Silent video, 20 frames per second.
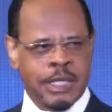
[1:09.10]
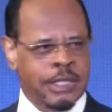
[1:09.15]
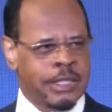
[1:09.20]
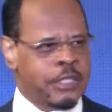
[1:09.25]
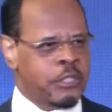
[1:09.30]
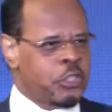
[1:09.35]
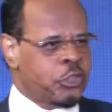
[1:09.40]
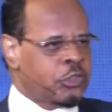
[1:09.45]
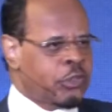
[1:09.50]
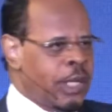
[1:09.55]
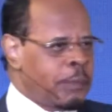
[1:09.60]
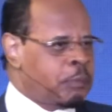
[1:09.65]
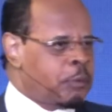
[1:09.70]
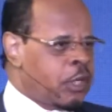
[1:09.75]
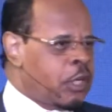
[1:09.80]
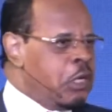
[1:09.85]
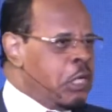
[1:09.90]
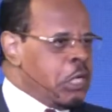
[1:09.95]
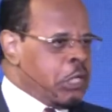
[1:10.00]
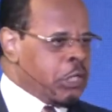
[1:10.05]
this
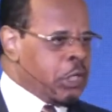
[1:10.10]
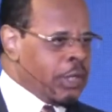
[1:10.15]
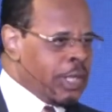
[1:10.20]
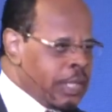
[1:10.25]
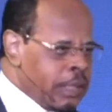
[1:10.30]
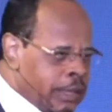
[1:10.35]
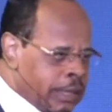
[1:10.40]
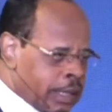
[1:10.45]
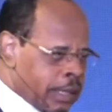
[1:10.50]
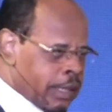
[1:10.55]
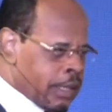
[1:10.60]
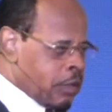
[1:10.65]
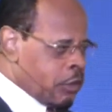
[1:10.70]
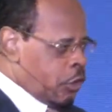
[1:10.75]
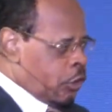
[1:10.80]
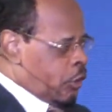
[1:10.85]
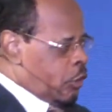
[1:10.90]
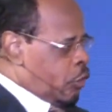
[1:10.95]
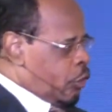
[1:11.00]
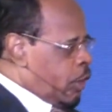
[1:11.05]
scripture, you need to get into
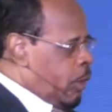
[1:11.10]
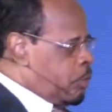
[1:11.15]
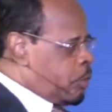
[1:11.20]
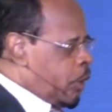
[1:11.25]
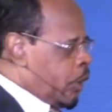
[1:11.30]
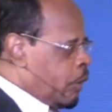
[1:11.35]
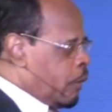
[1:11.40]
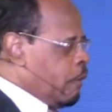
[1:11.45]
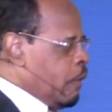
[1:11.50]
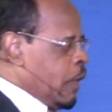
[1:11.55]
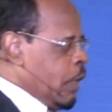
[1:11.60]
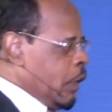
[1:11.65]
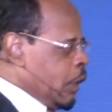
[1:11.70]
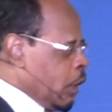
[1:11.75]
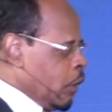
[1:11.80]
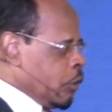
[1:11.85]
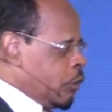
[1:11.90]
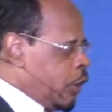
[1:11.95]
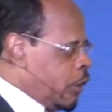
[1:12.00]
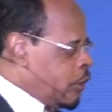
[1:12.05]
the scripture. You
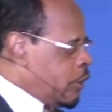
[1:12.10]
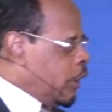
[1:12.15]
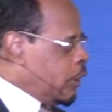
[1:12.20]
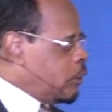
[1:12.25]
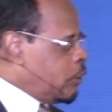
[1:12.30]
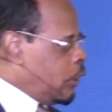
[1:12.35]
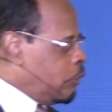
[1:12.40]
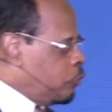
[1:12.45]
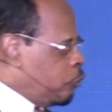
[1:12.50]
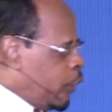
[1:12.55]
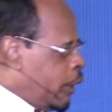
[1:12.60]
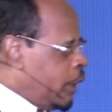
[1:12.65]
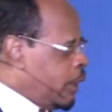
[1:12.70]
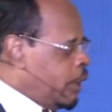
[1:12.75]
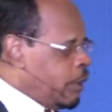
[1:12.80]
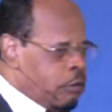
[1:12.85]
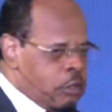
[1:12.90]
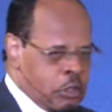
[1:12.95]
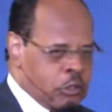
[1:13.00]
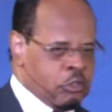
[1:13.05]
don't just read it,
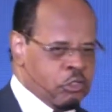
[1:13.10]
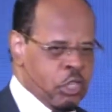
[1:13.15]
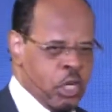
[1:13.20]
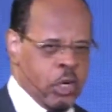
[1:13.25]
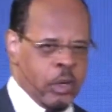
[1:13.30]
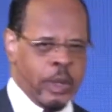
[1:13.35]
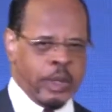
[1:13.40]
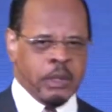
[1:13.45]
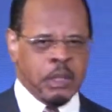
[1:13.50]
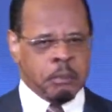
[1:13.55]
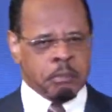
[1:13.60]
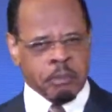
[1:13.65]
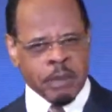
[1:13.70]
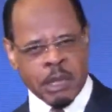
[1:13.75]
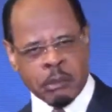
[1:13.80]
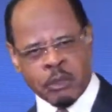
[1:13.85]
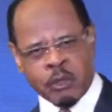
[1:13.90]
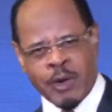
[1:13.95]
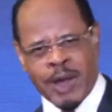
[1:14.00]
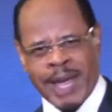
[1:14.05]
know it,
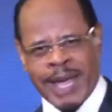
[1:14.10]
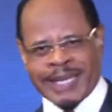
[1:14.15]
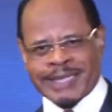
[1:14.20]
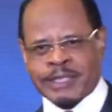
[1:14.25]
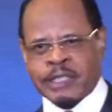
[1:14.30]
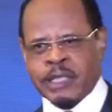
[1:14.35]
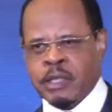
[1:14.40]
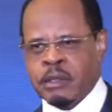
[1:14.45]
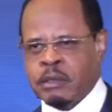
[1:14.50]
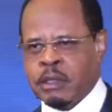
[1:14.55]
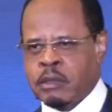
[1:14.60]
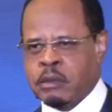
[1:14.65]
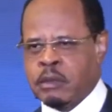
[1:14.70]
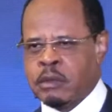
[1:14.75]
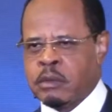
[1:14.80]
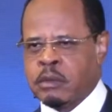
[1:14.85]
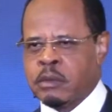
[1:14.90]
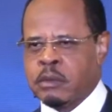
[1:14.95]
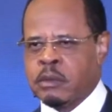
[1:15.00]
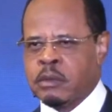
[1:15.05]
memorize it,
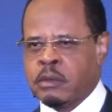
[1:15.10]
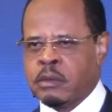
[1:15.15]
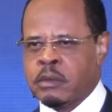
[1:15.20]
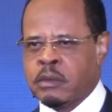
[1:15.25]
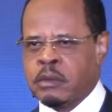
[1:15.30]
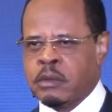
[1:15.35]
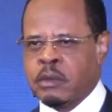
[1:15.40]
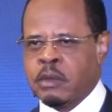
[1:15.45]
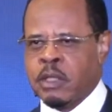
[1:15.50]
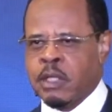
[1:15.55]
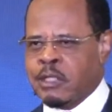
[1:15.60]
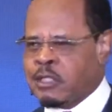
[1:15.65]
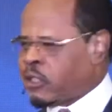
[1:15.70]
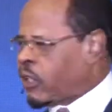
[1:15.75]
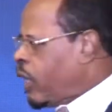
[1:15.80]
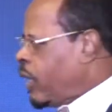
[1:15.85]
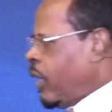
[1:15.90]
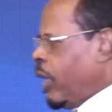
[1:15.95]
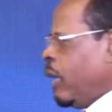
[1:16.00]
say